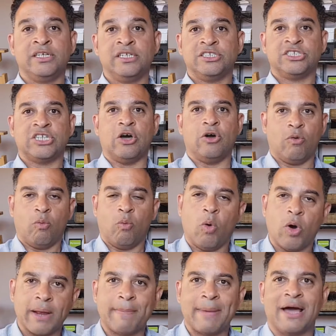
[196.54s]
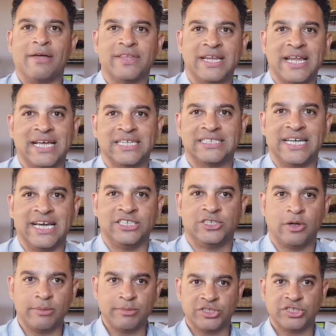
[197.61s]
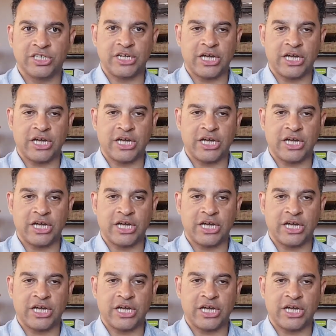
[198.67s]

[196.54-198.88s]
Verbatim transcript: So what about the next stage? So I'm just gonna